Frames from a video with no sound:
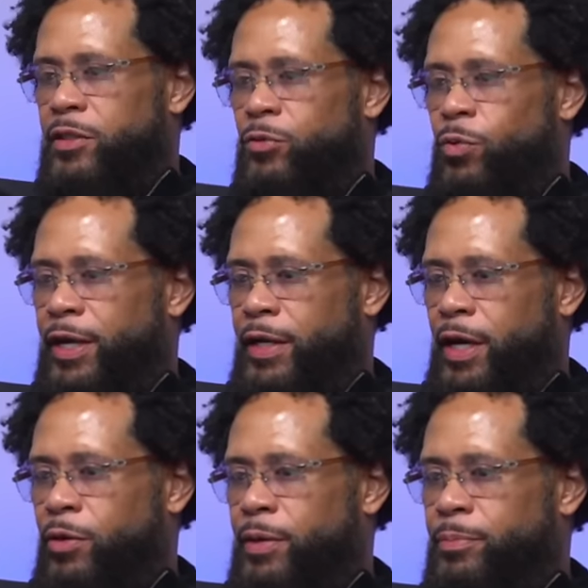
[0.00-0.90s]
right
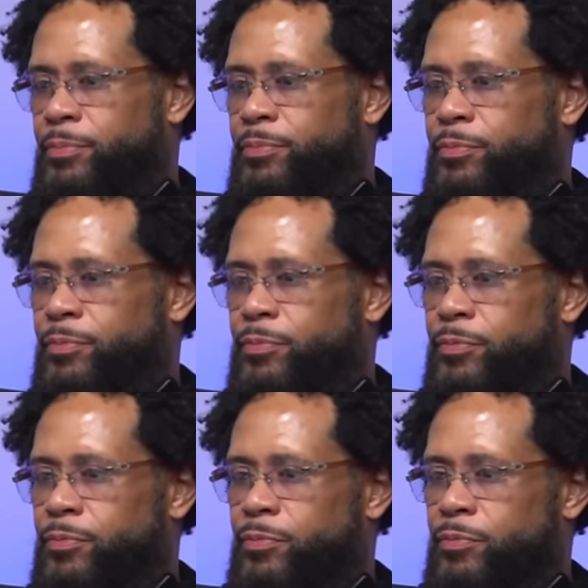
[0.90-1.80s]
now um,
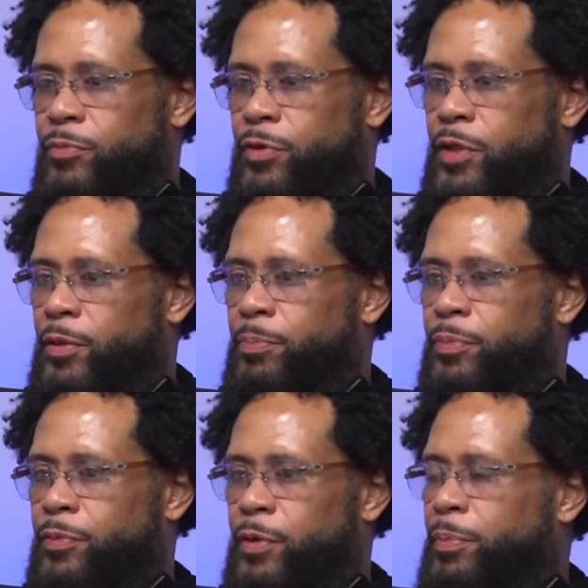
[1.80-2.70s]
the
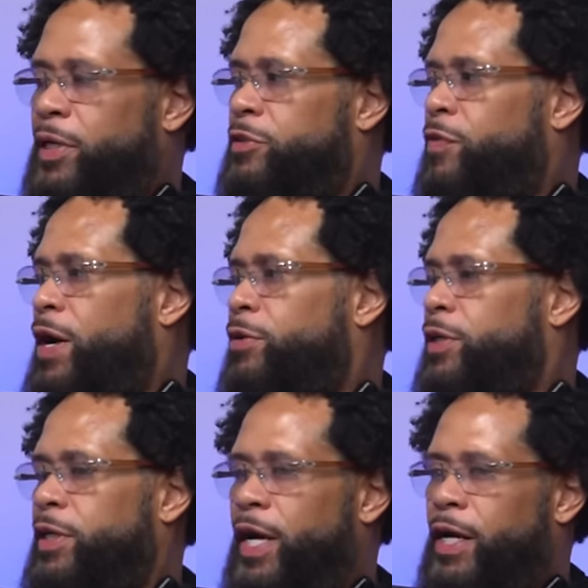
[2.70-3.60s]
the biggest fighter
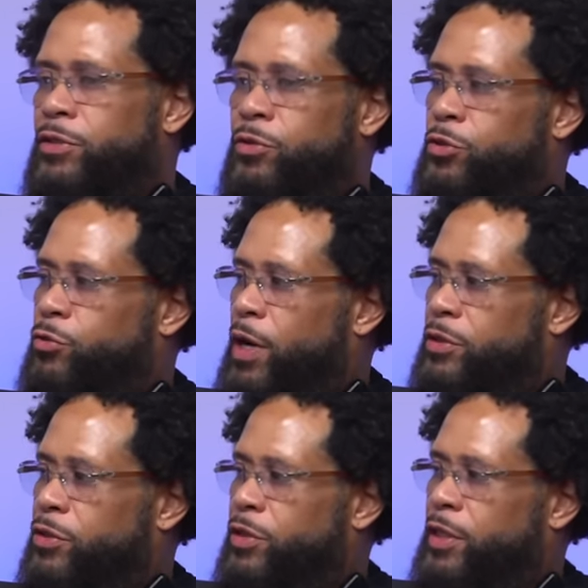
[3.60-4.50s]
that he has on his
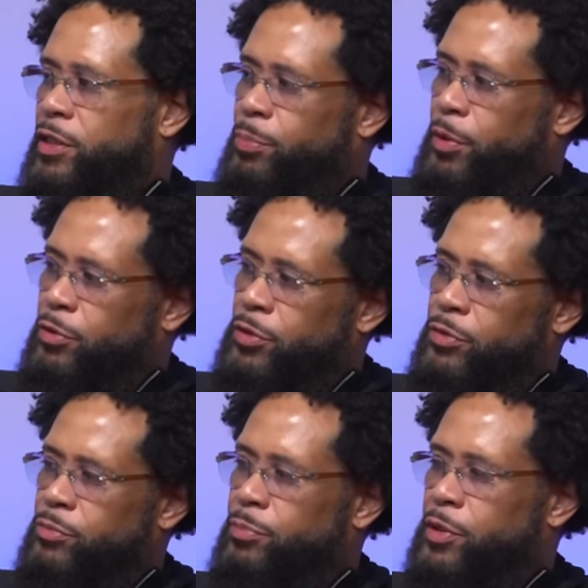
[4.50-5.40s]
roster that he's built has
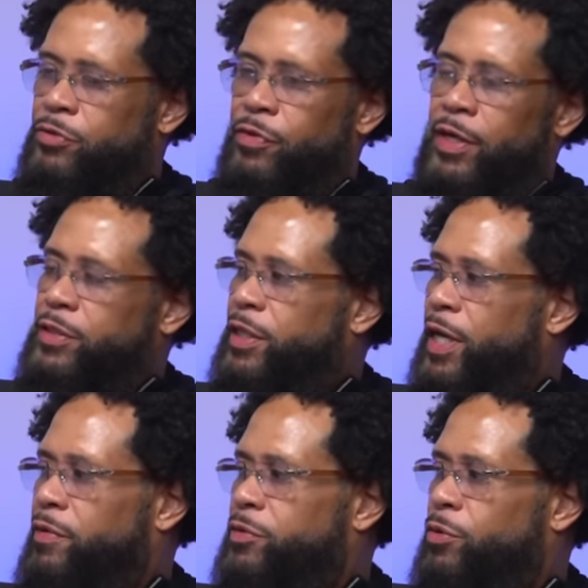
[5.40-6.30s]
been Gervonta
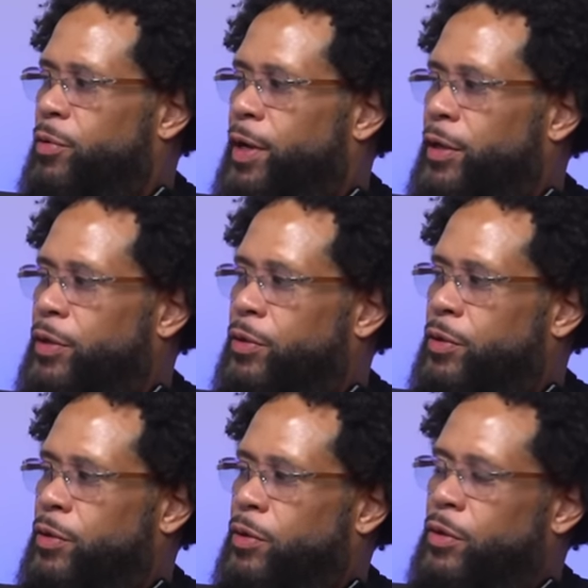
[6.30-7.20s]
Davis, correct?
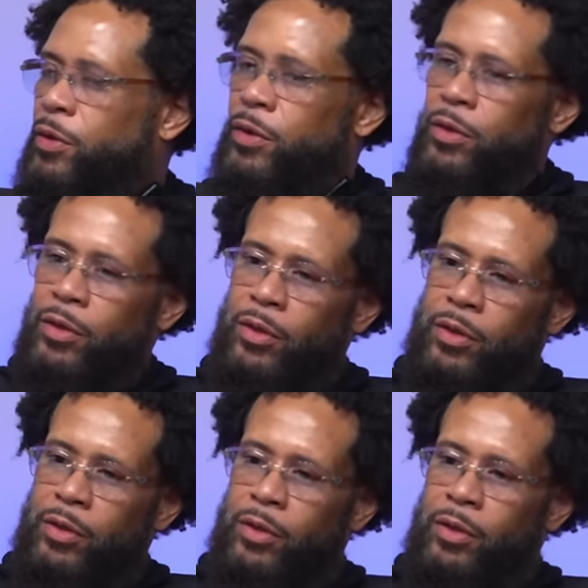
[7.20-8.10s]
Correct.
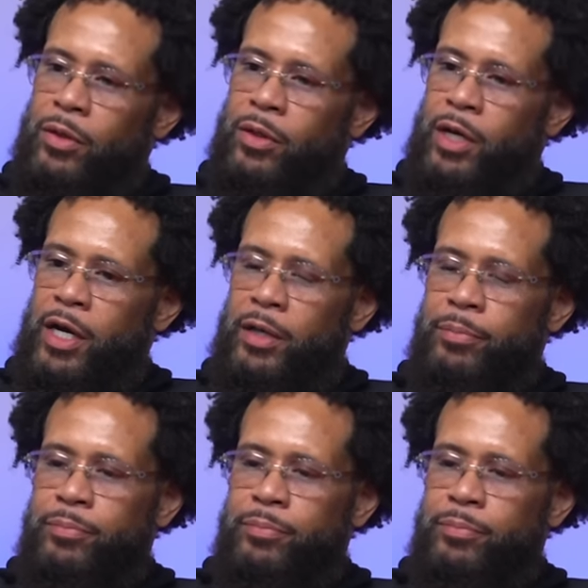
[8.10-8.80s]
Um,